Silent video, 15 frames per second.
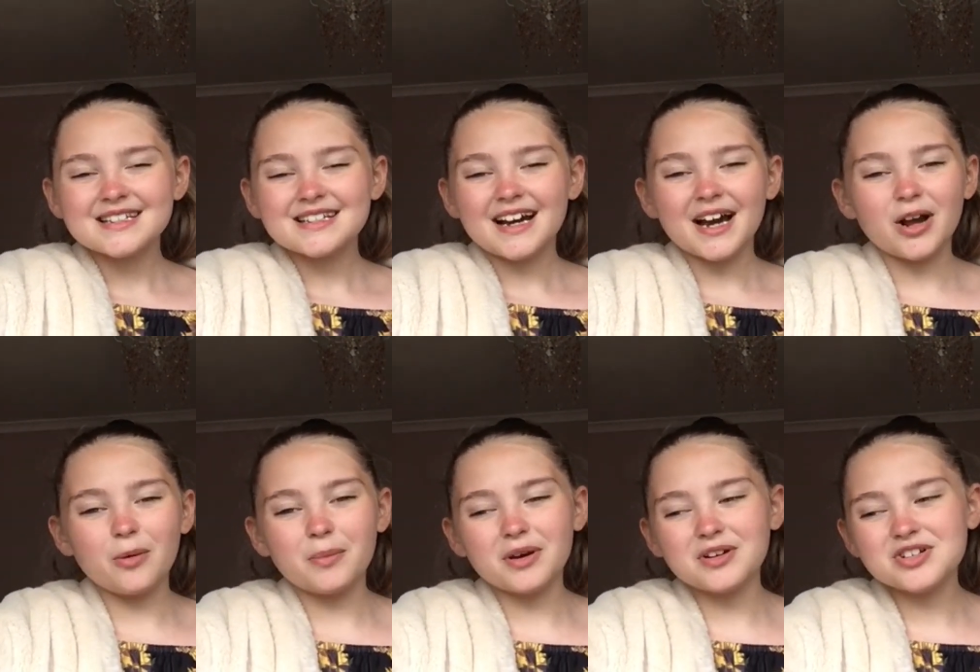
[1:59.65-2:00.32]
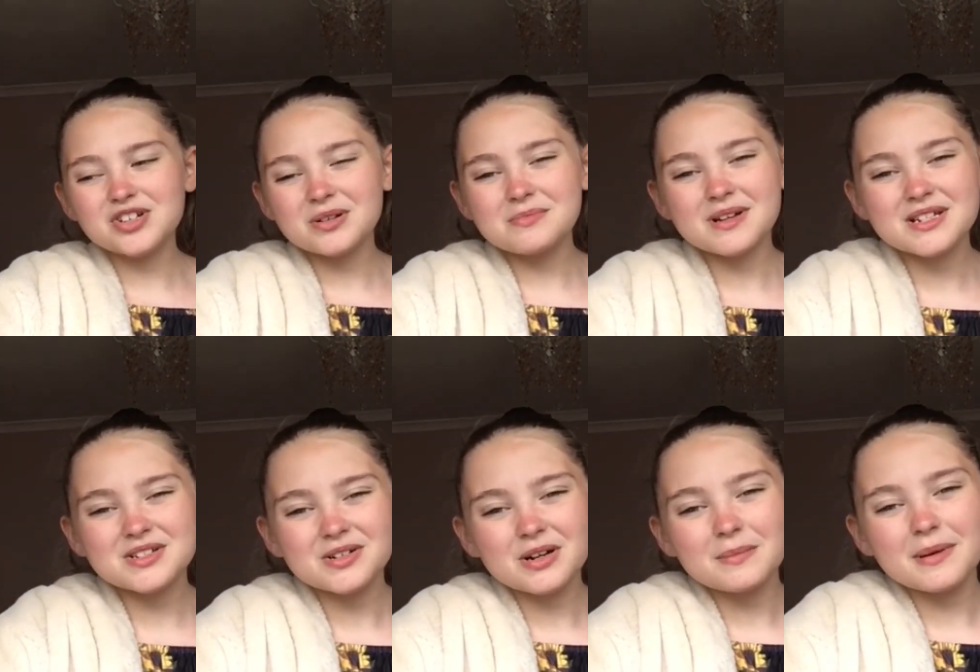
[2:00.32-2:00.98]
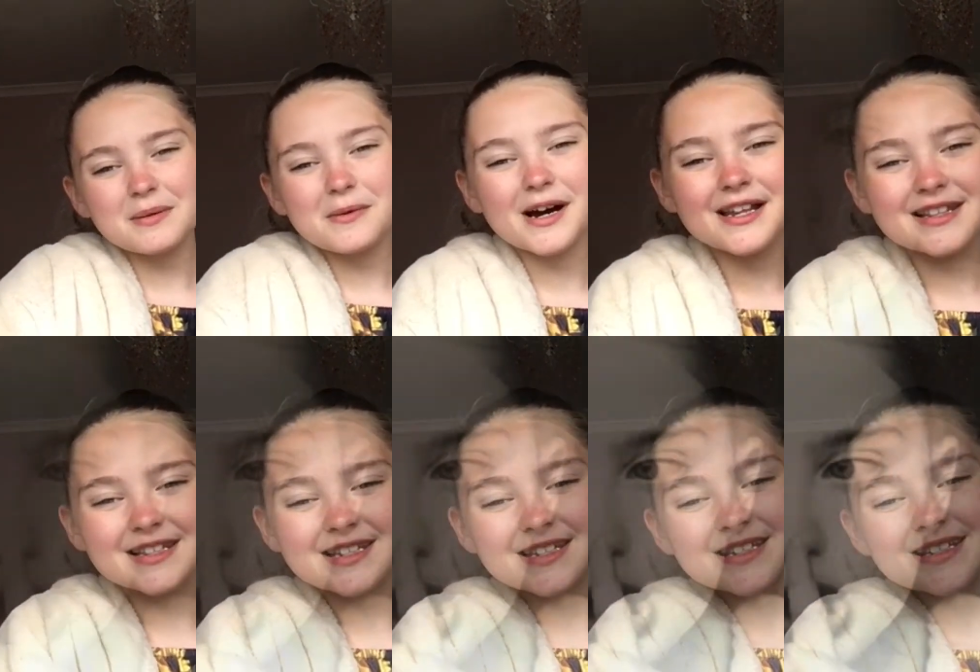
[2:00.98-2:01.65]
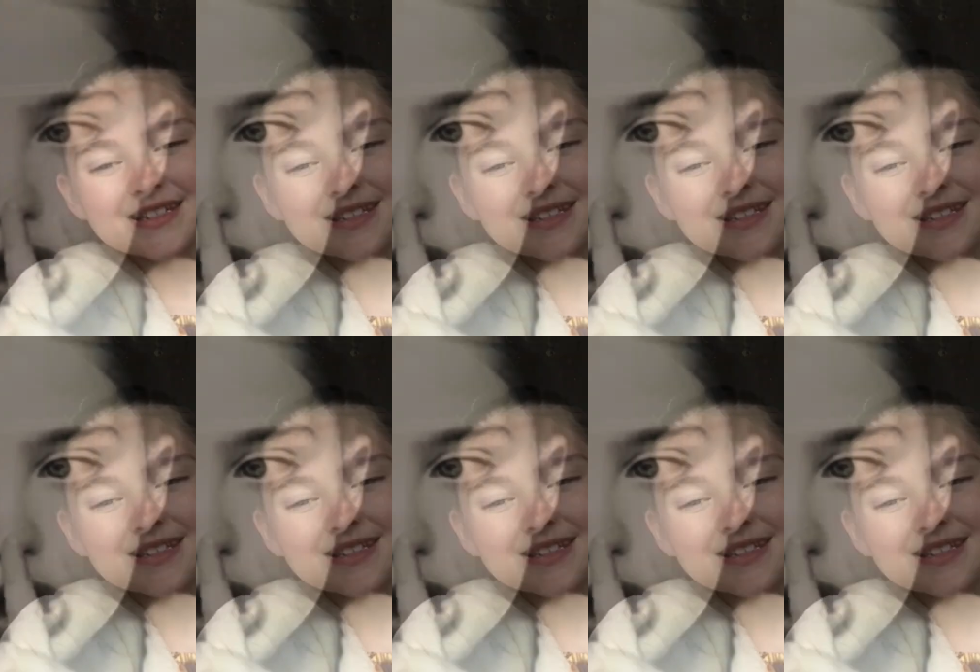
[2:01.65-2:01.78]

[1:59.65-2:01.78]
I hope you enjoyed my story, P1s.